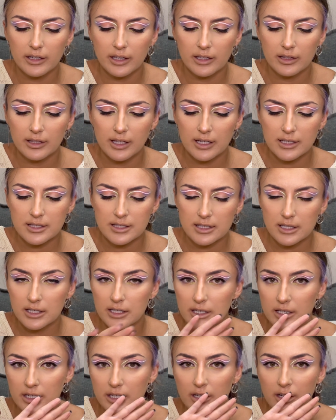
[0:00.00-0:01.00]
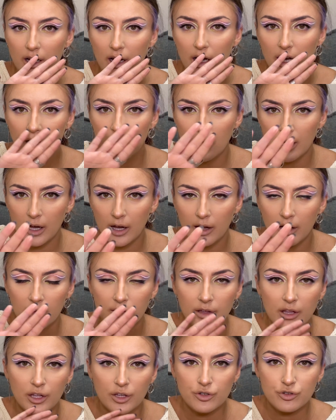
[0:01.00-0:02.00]
it doesn't
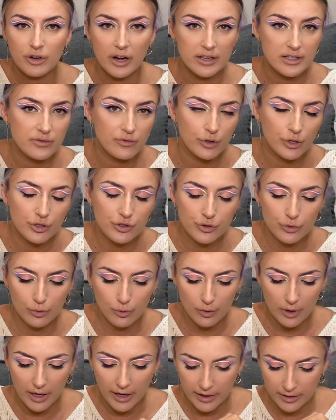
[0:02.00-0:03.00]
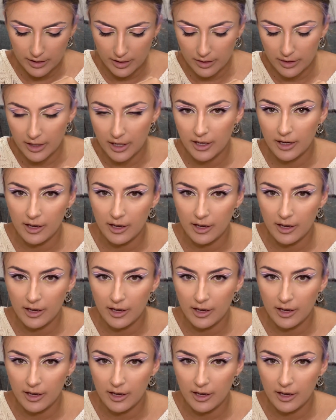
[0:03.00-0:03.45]
transfer to anything.